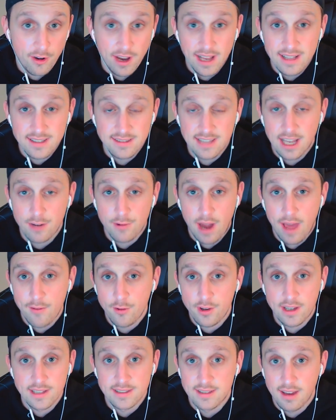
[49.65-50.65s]
in-state
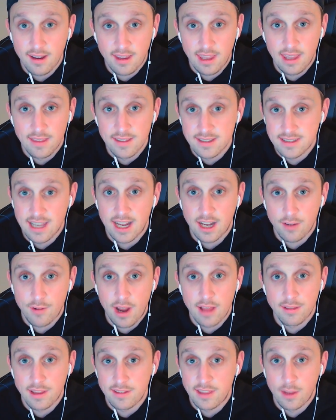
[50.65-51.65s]
rival Kentucky in the second
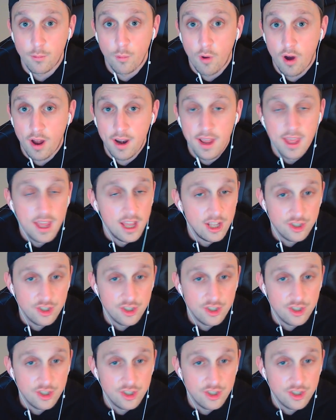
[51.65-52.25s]
round like they want,